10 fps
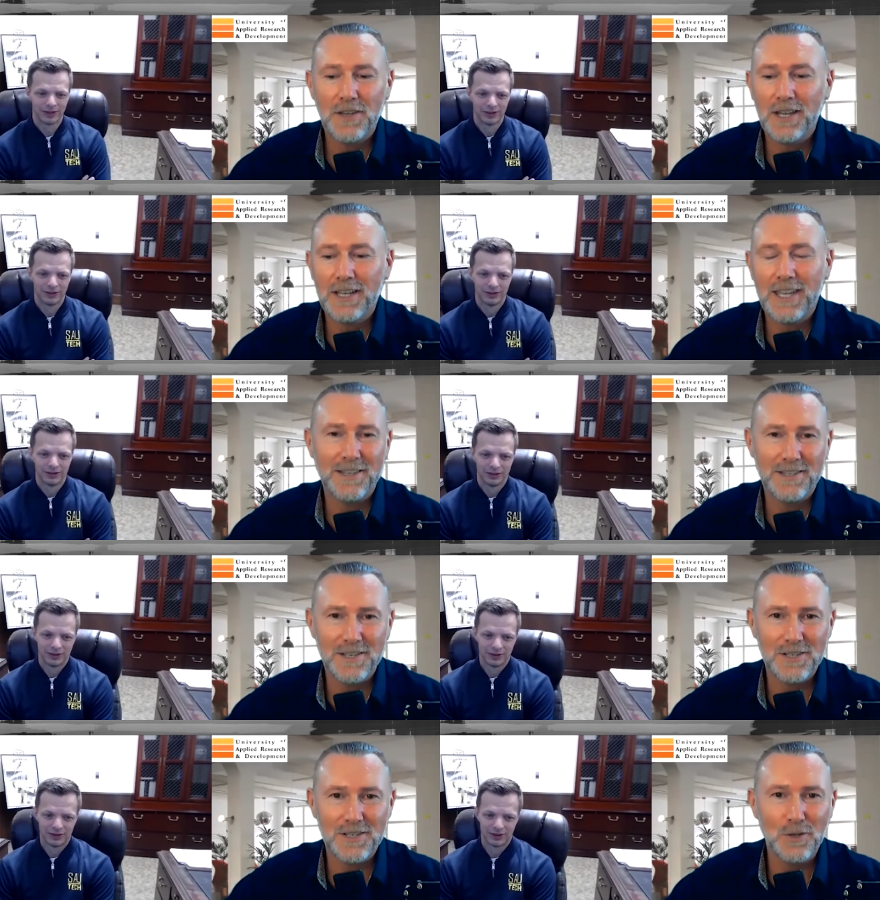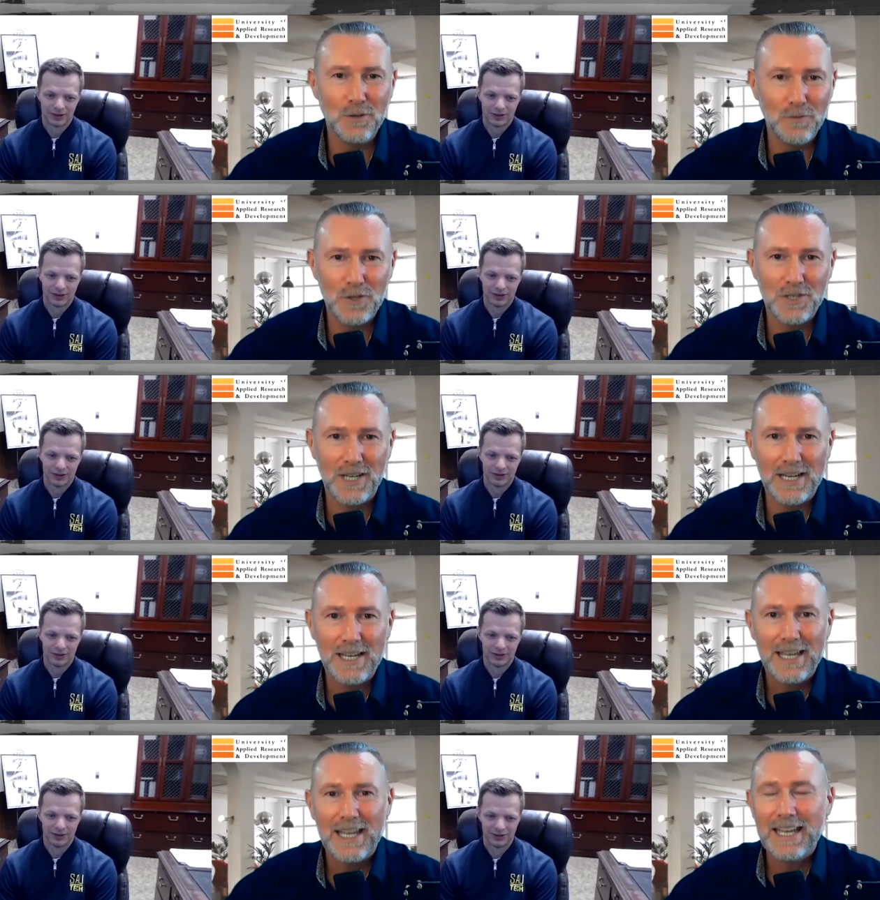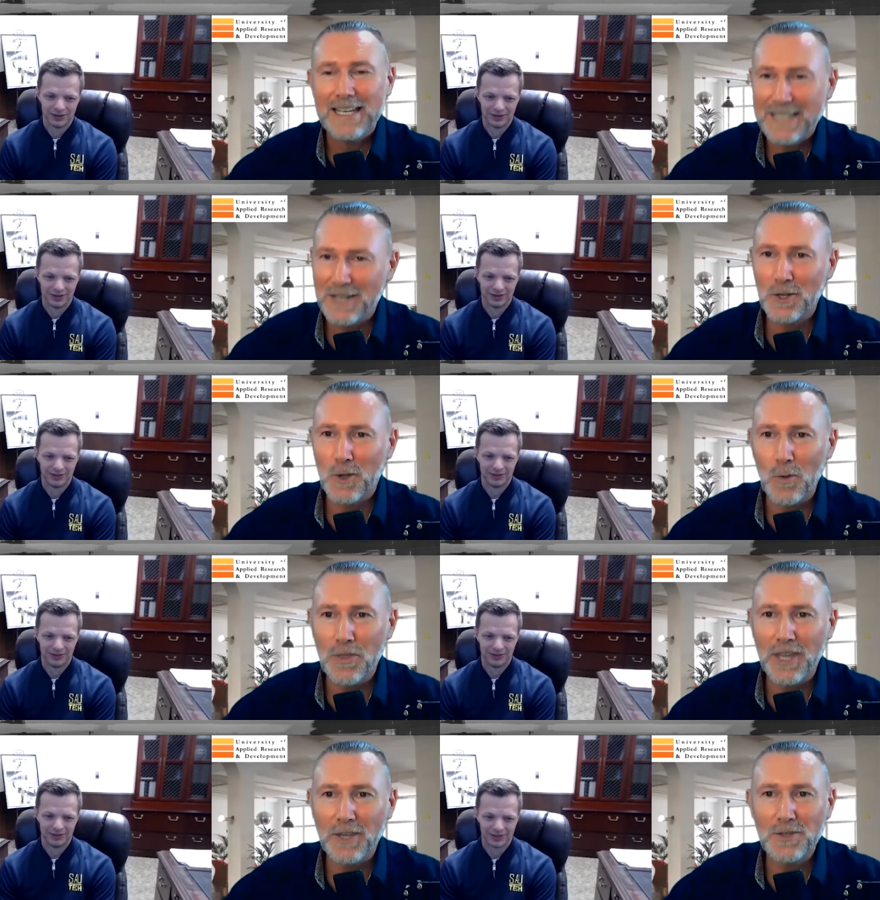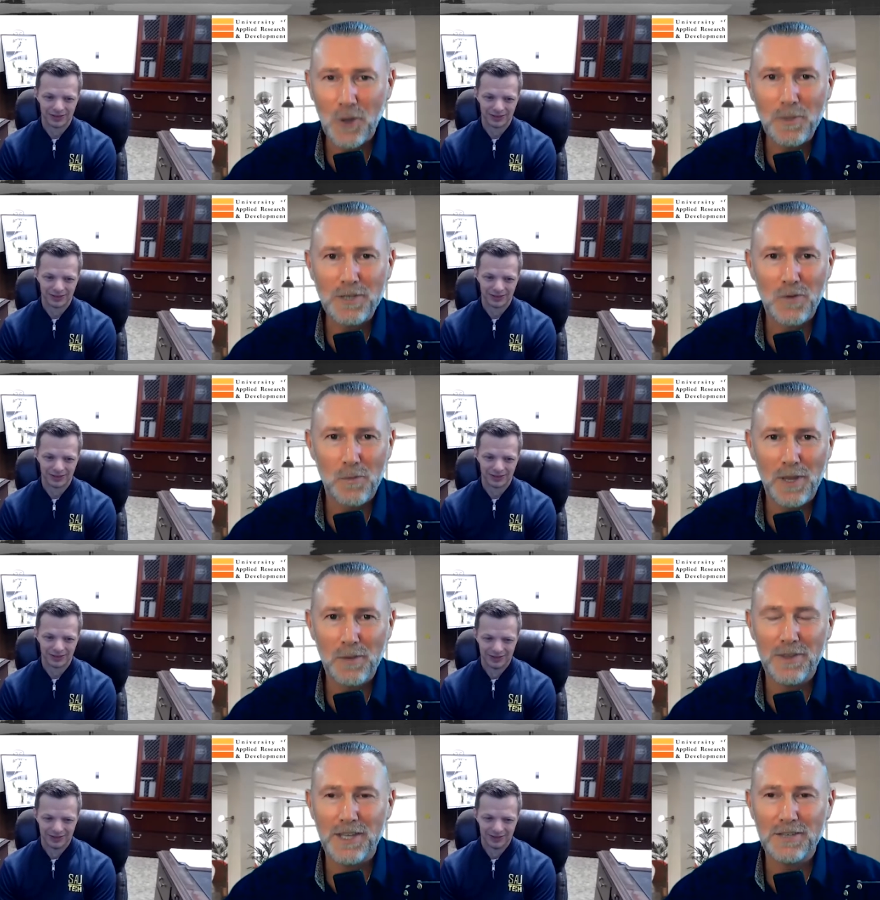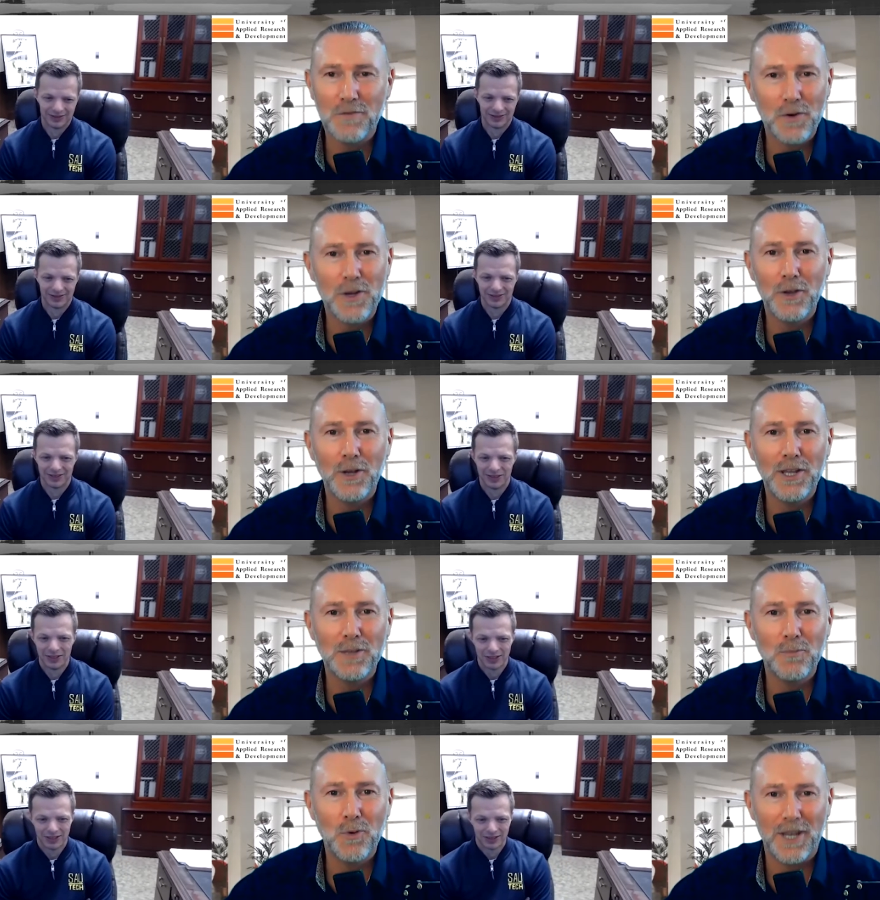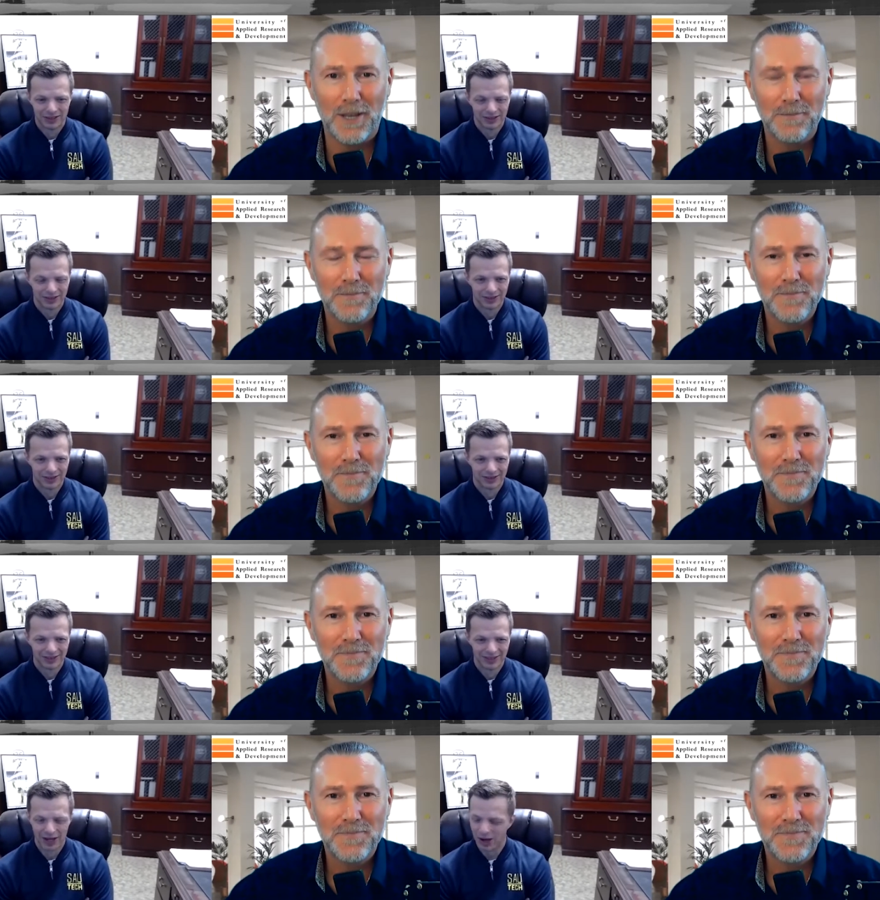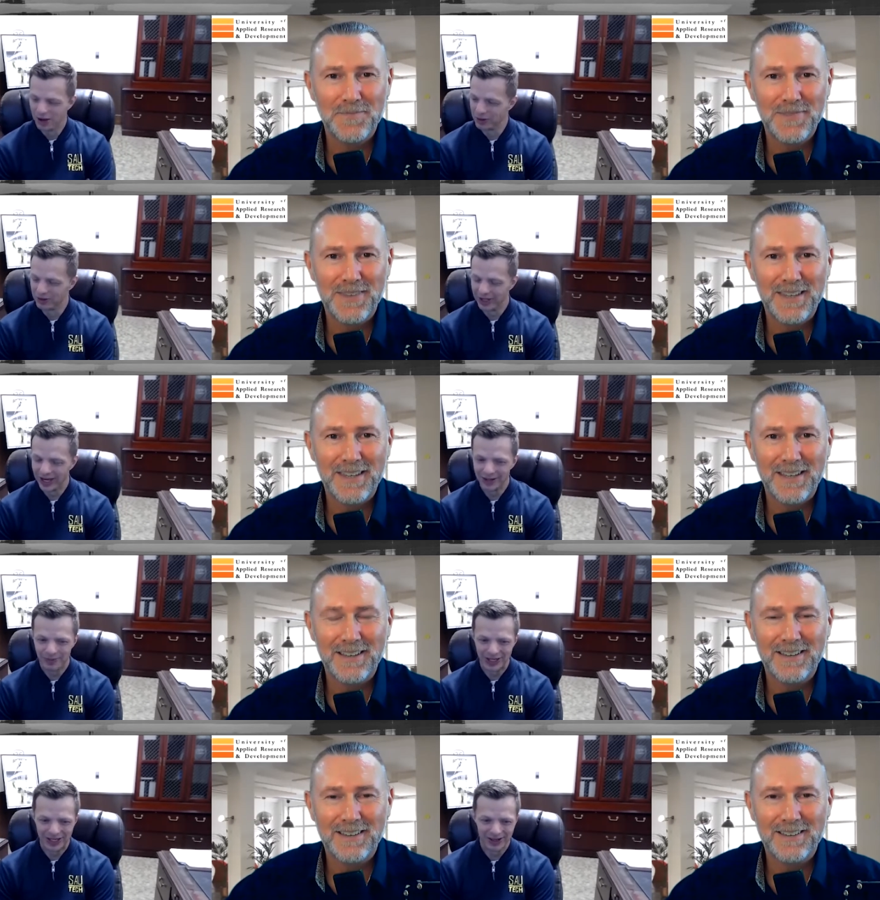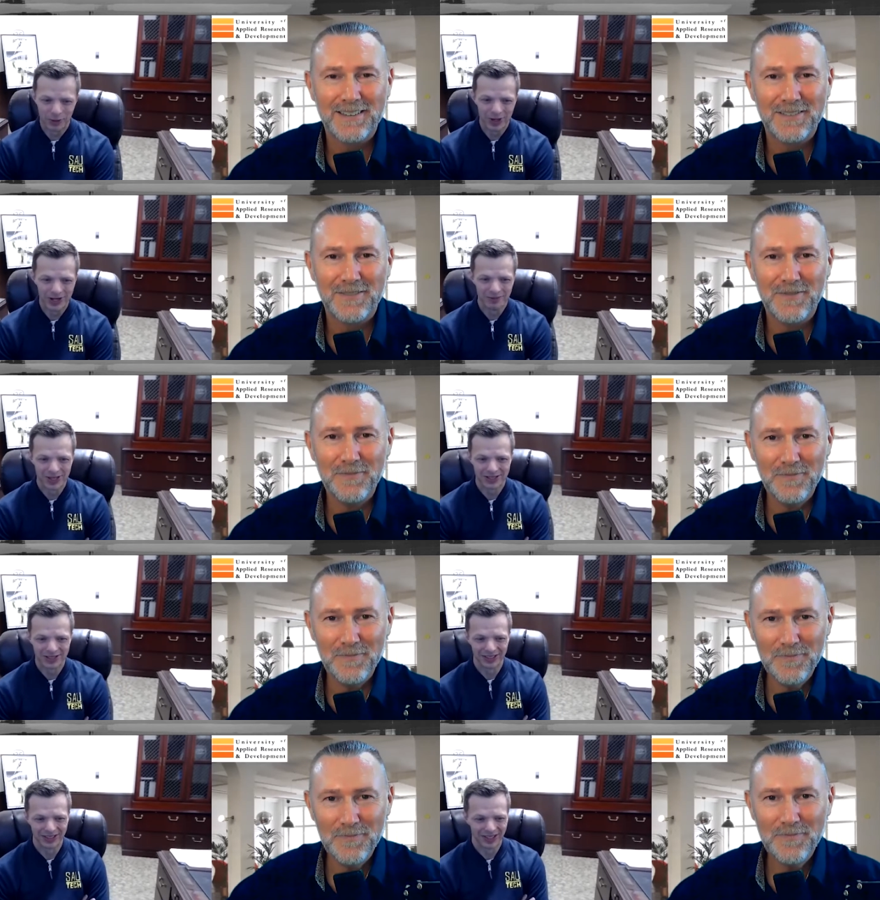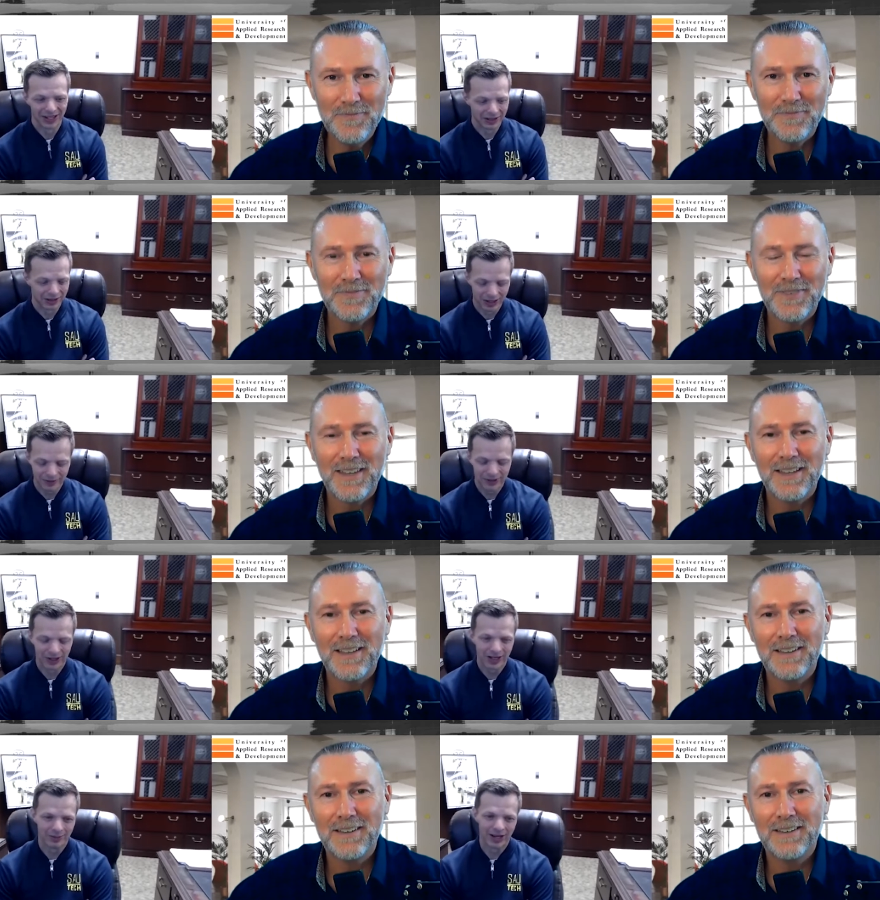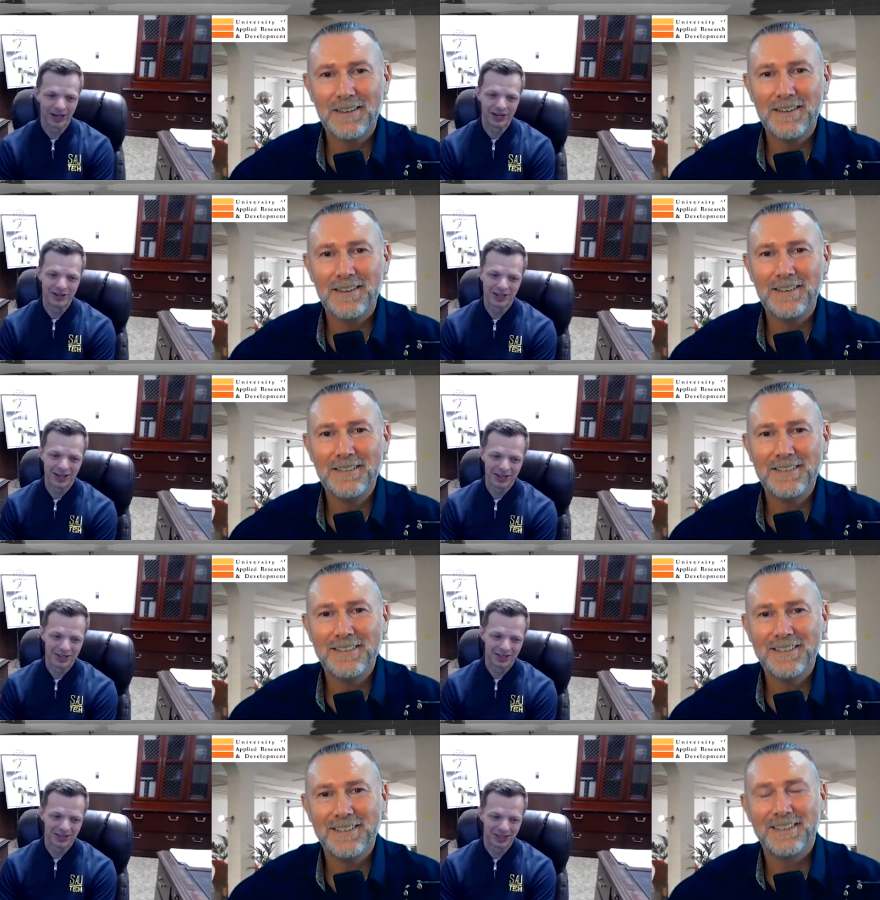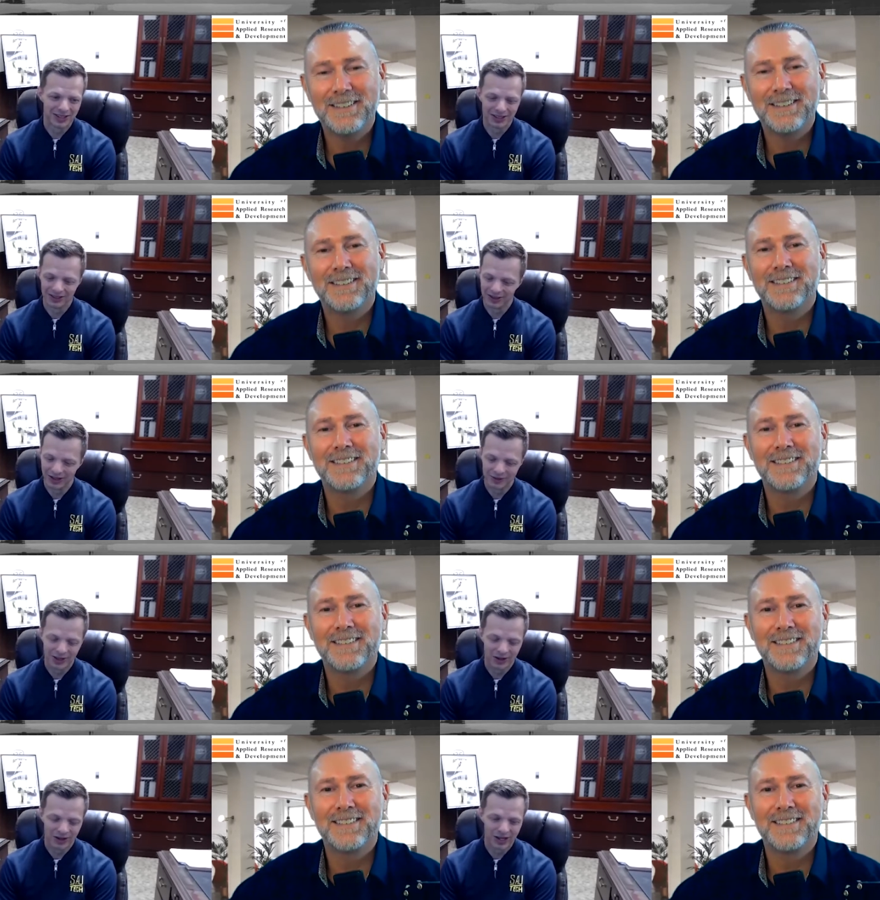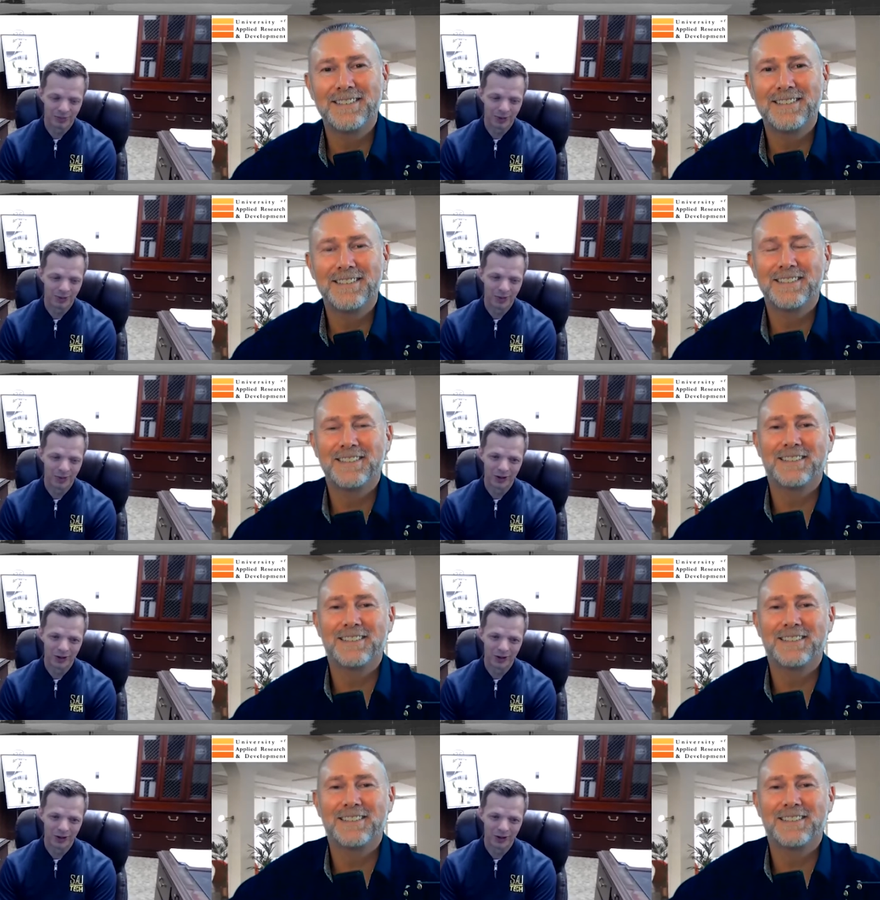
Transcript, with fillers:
Speaker 1: Arkansas University Technical. Thank you so much for being with us very early in the morning.
Speaker 2: Oh, glad to be here. I wouldn't miss it. I love talking about education and love uh, promoting